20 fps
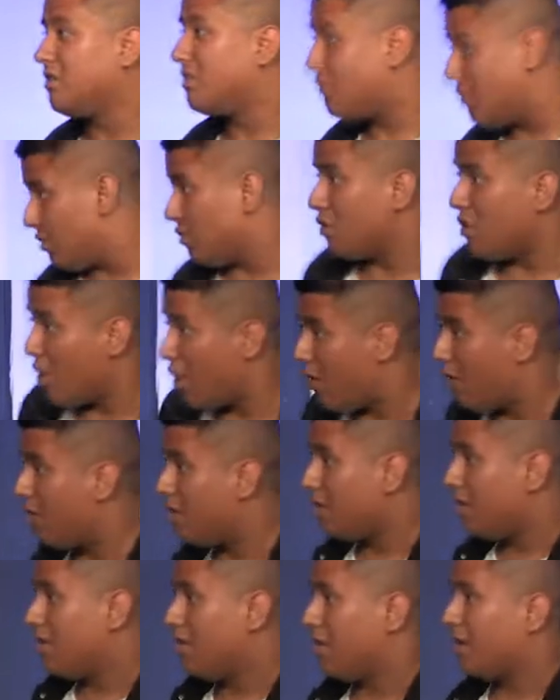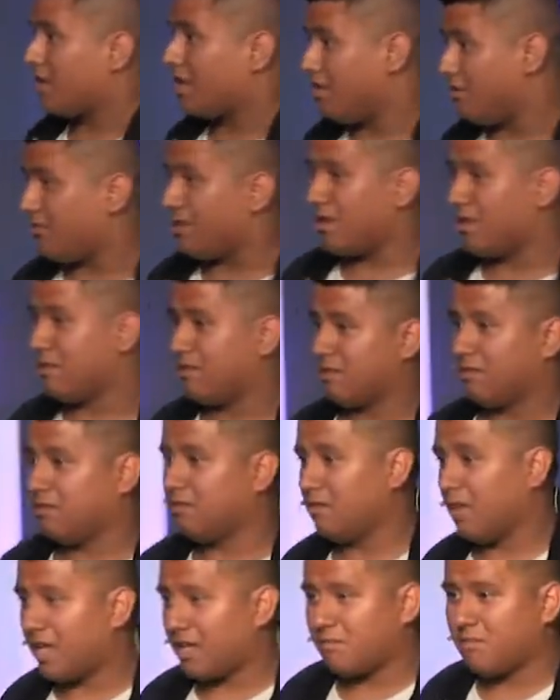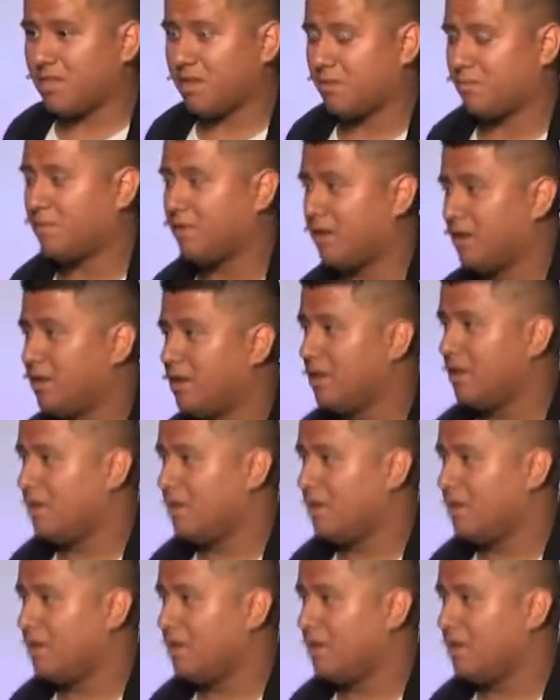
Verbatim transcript: you know, like, you wouldn't like me up here.